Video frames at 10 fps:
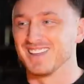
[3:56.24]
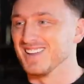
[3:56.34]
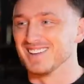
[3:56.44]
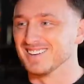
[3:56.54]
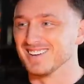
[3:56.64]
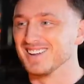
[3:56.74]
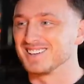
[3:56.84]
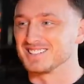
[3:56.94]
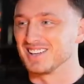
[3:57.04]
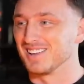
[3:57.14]
they oh, hated God. it
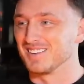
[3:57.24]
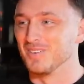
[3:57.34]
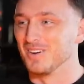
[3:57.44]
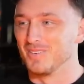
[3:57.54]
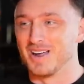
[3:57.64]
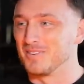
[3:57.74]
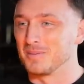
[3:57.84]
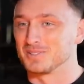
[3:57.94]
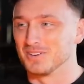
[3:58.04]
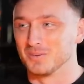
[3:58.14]
because like whatever
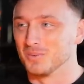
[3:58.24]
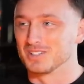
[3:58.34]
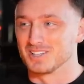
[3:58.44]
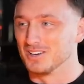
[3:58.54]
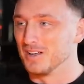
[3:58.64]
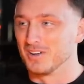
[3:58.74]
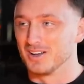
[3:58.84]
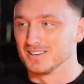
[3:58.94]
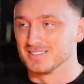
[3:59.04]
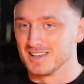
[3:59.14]
episode it was, like Love
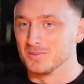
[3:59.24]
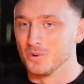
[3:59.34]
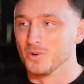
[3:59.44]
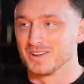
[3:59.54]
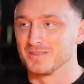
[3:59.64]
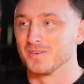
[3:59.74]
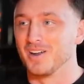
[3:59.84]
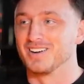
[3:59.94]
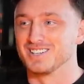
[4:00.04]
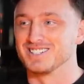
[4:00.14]
Island, they yeah. walk in with a
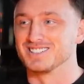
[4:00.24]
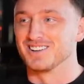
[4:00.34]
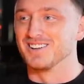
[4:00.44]
pair of jeans